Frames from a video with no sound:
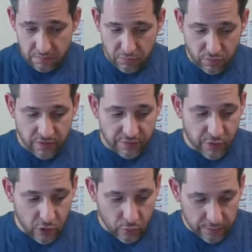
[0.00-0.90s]
moving
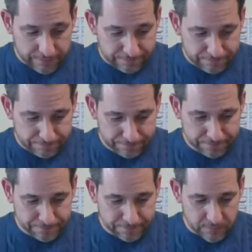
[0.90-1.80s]
forward.
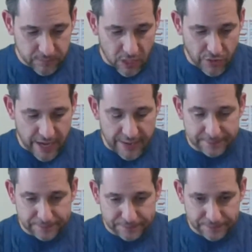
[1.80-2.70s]

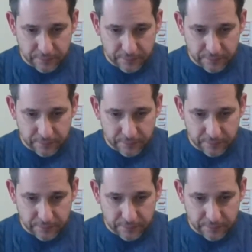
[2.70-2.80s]
Okay?